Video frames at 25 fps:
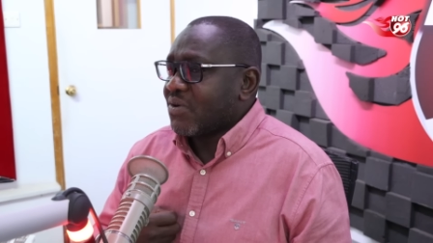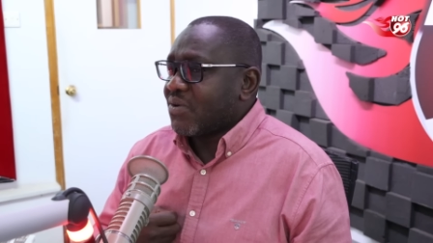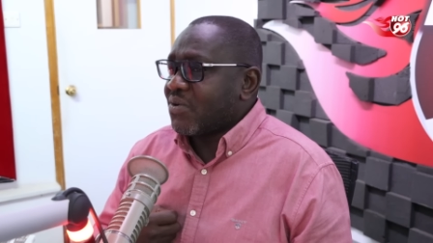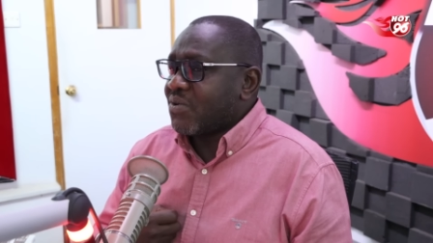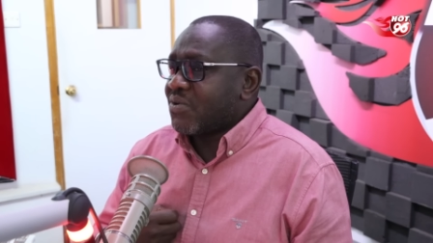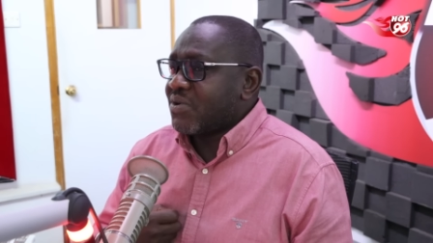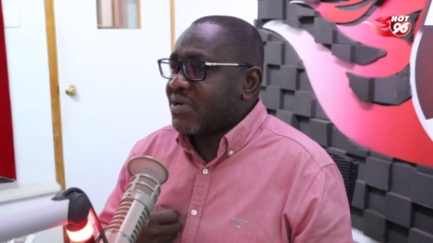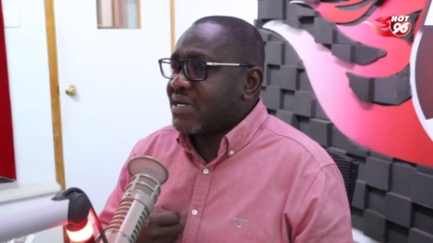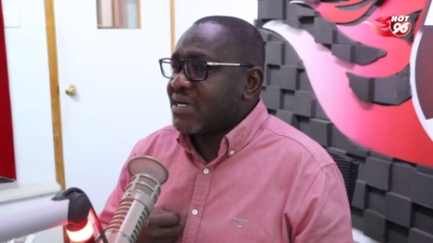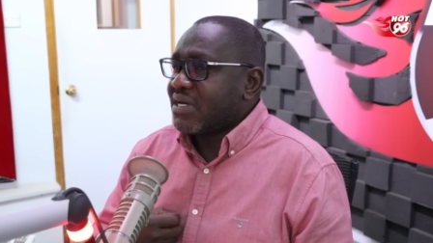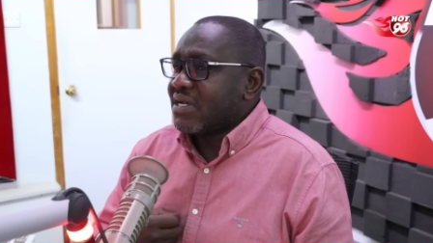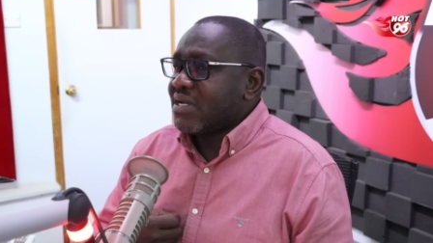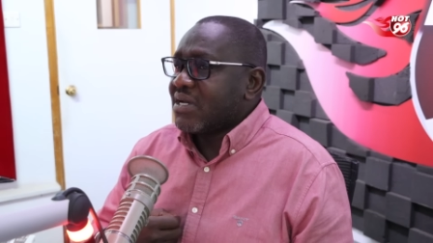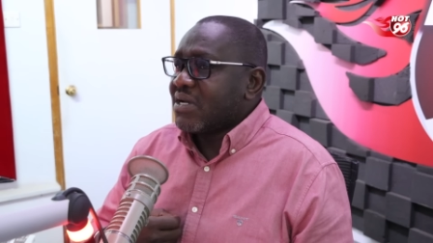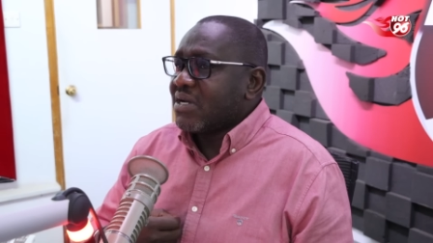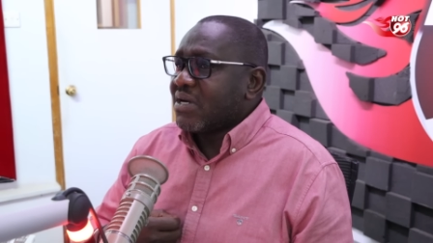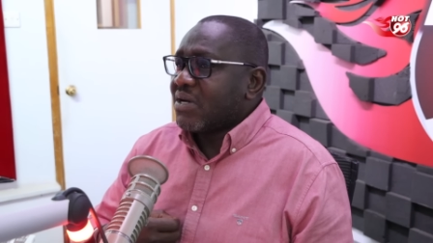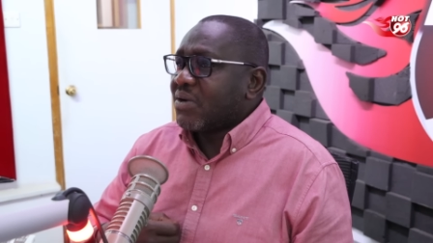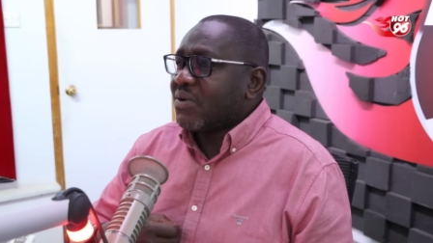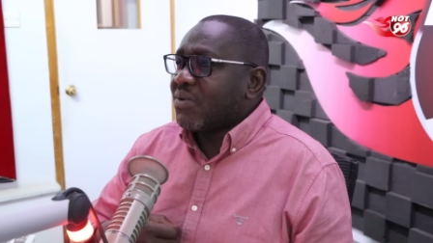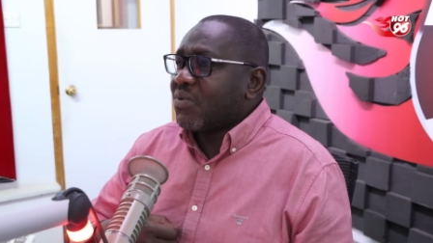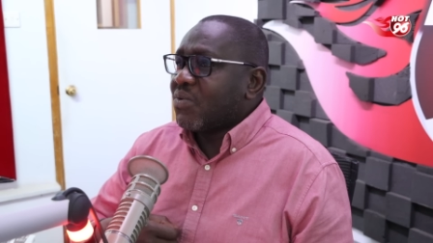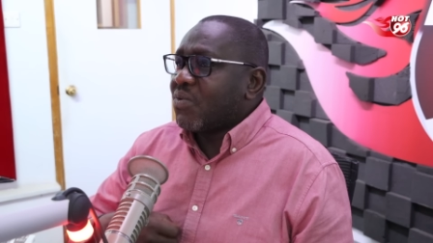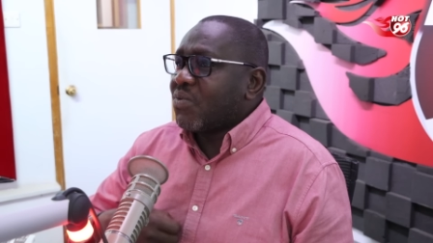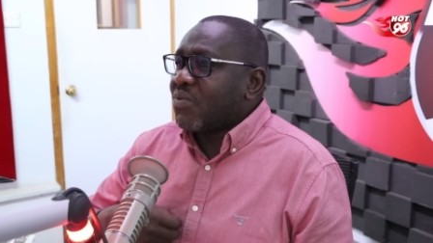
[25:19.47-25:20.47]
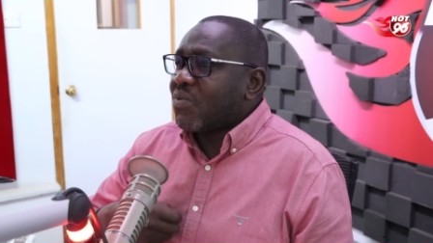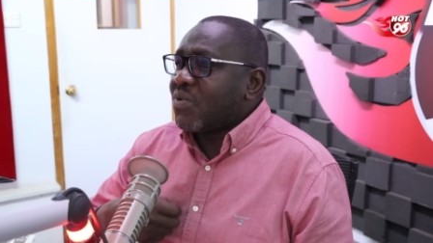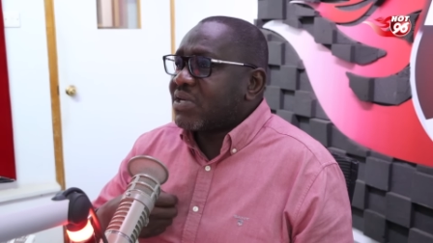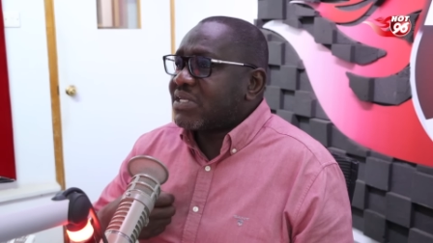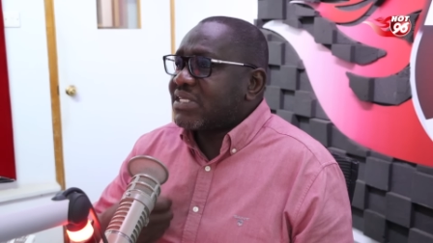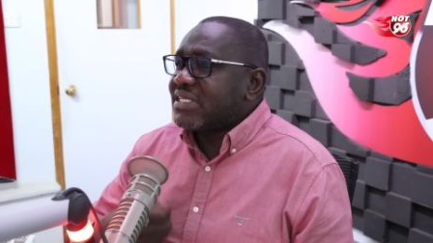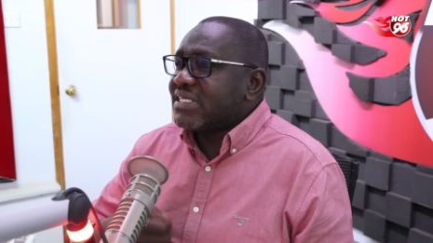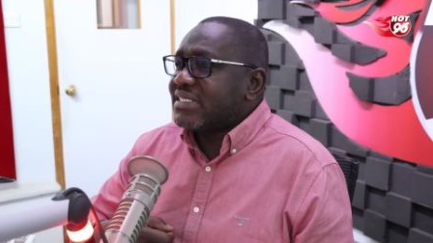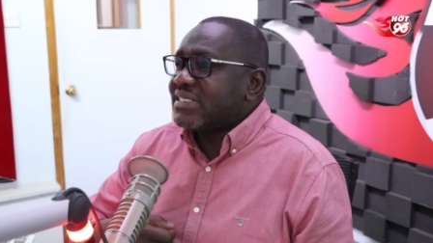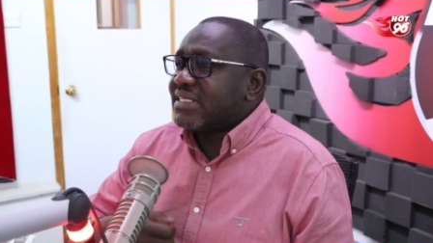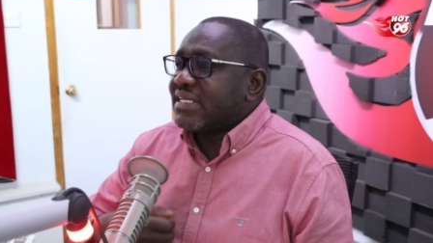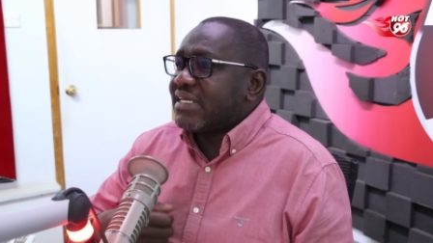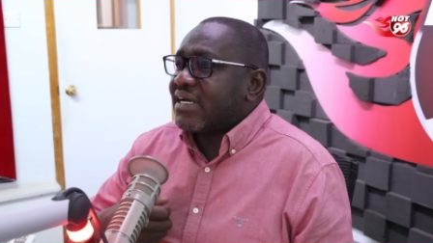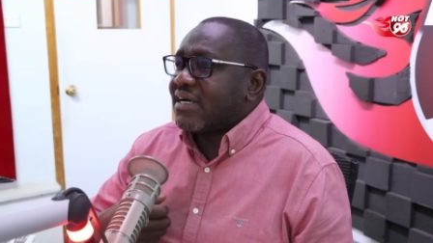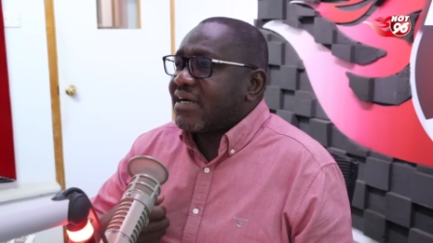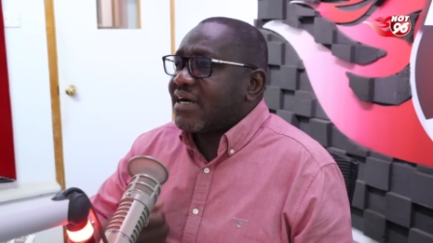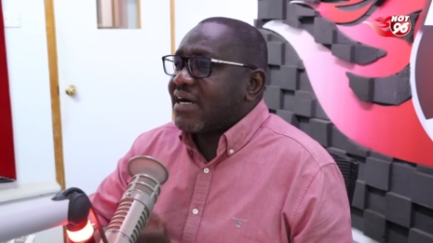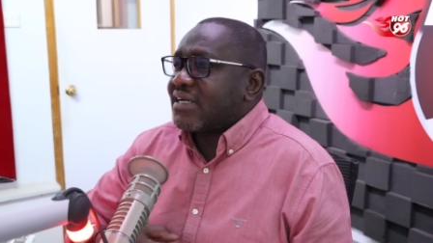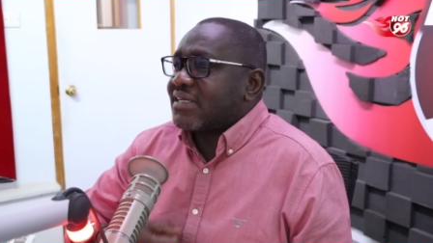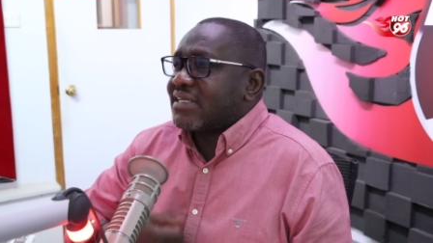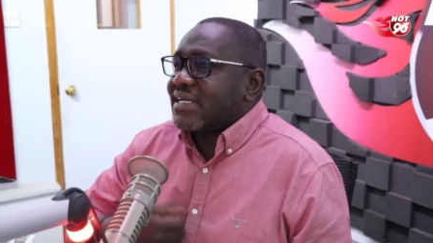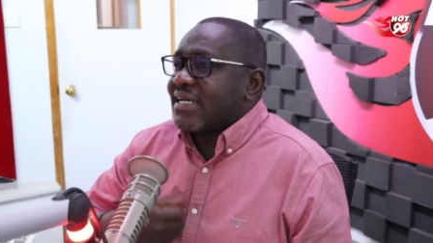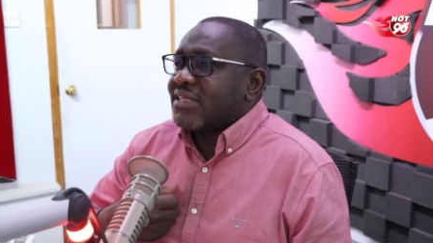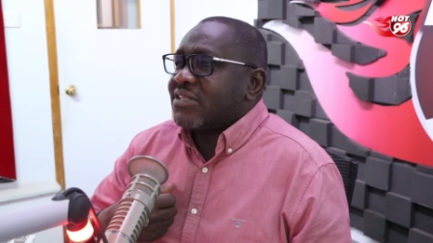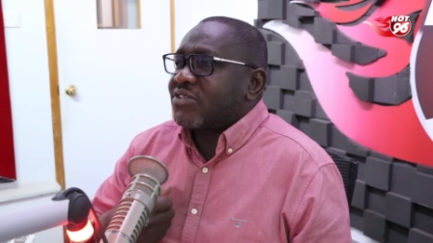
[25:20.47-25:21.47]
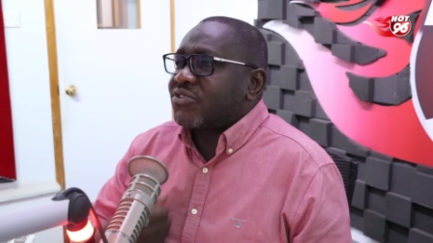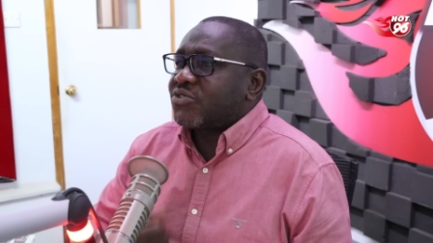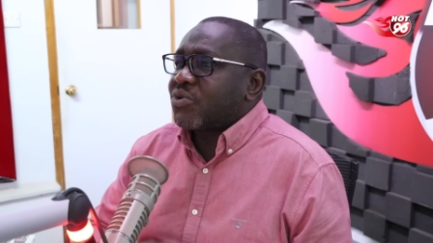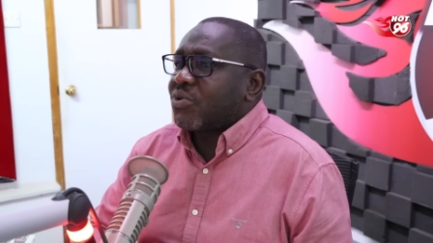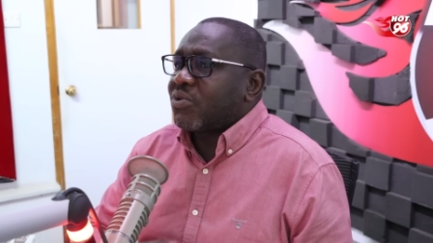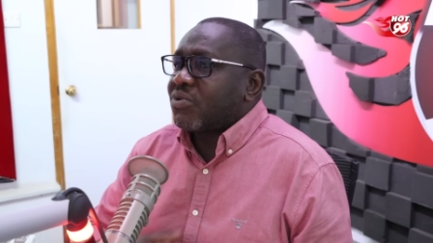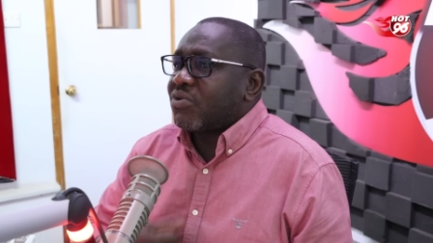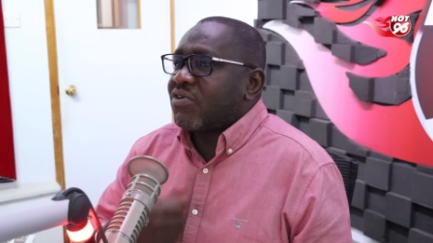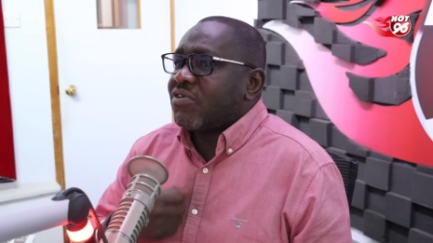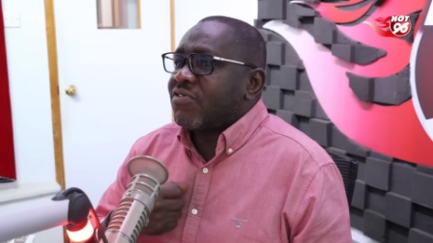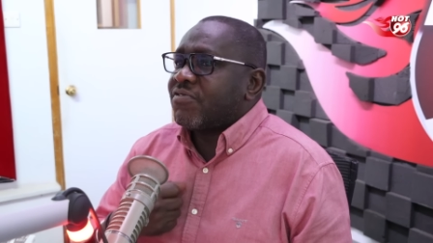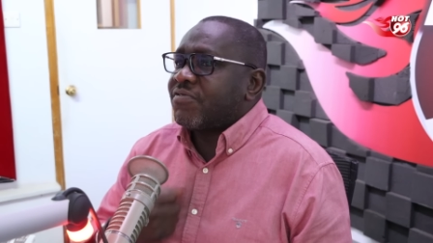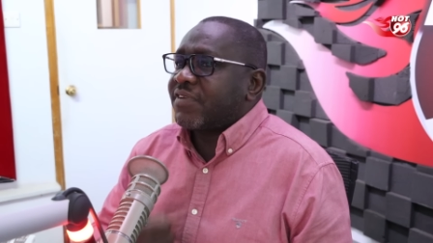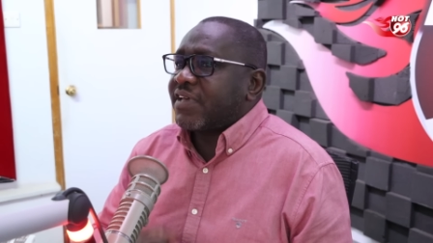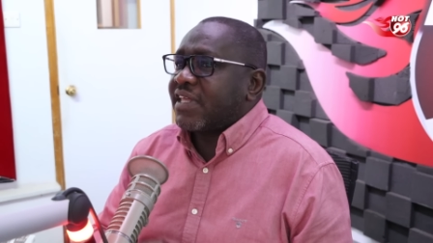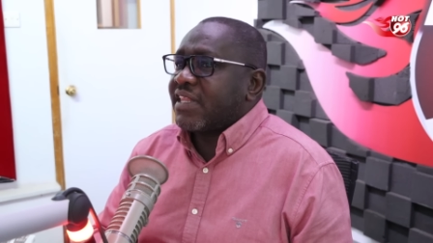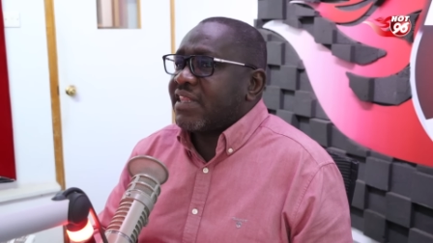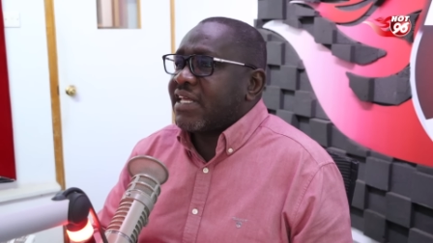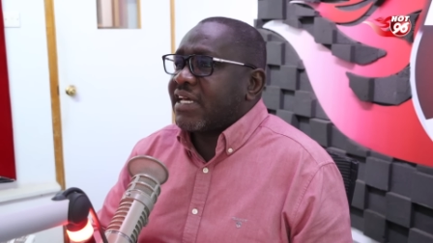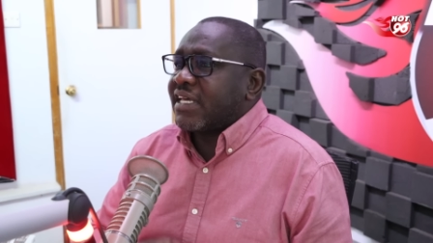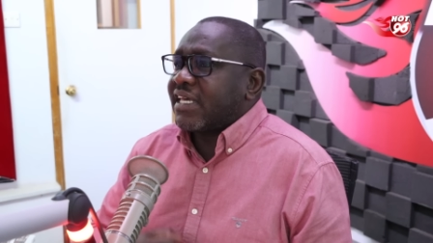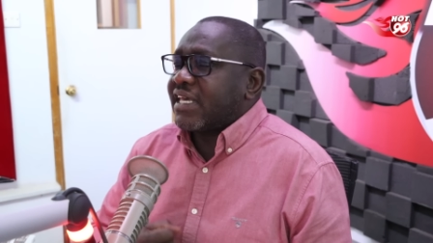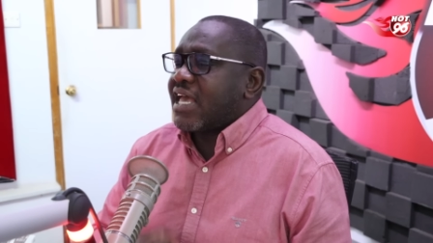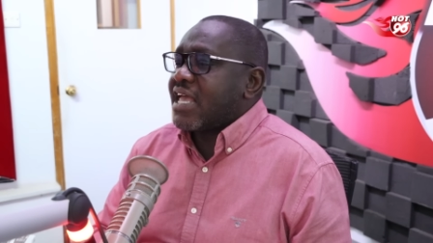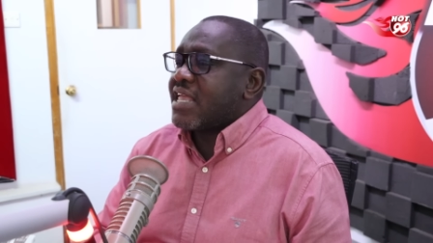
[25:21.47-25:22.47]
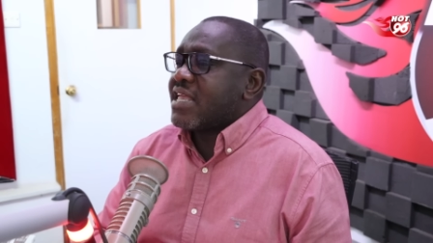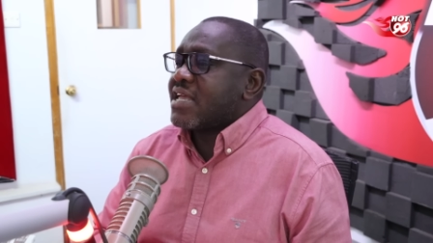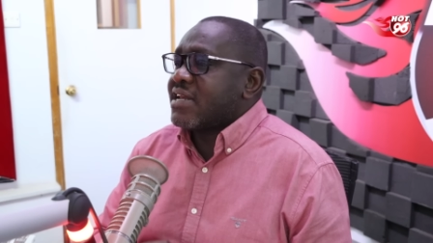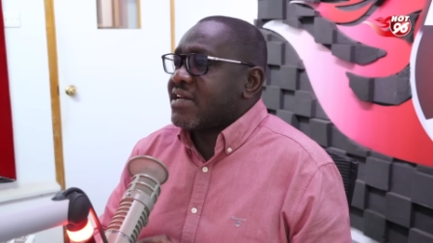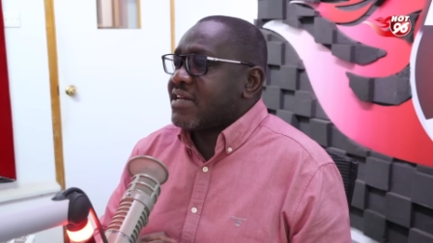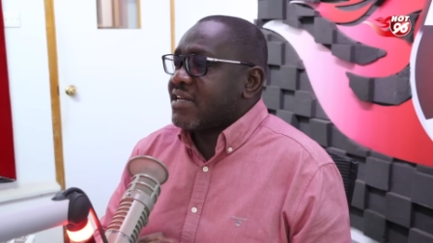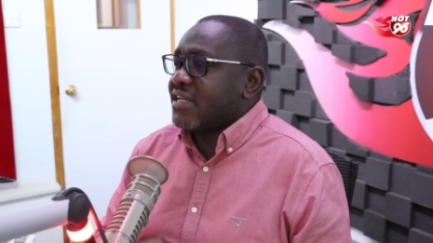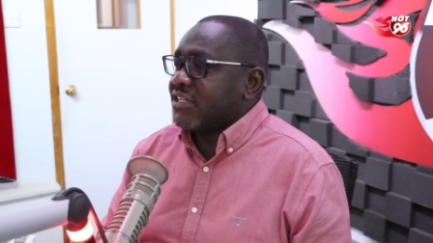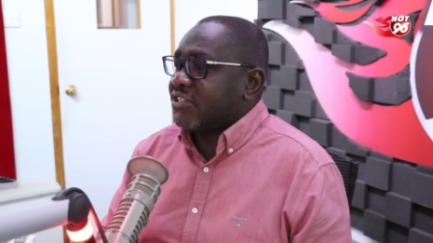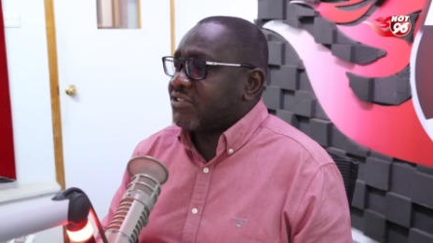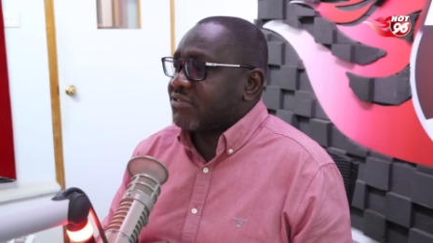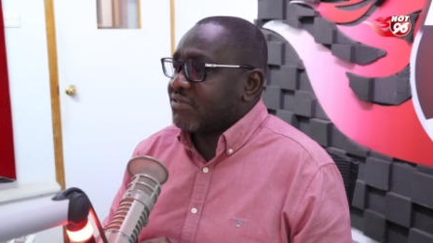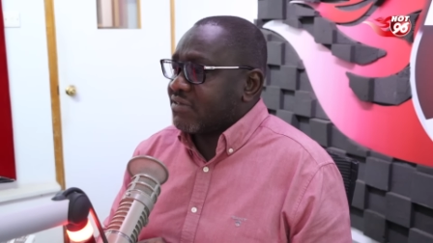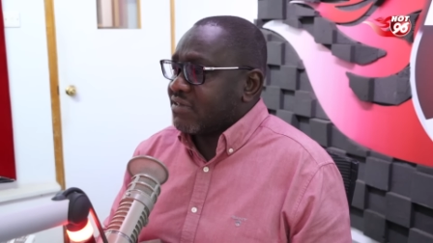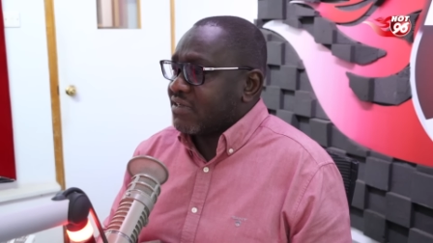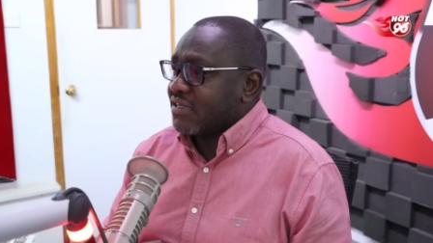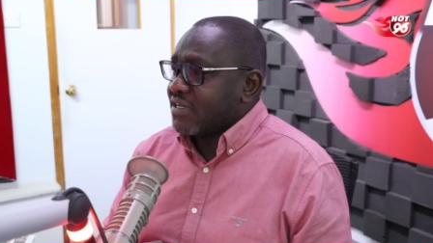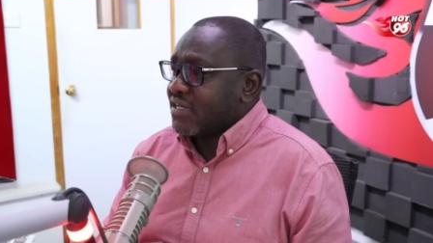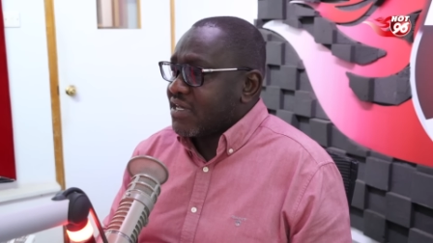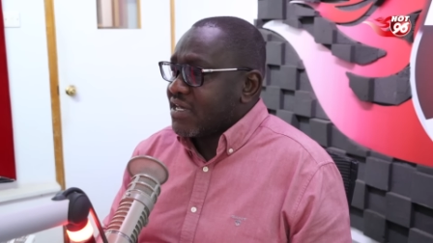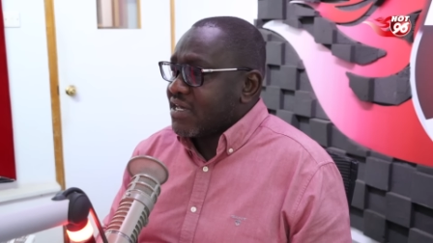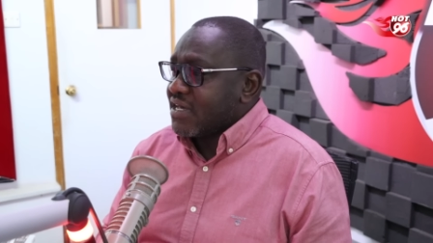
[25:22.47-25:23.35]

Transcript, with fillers: on what is the heart and soul of the Kenyan nation.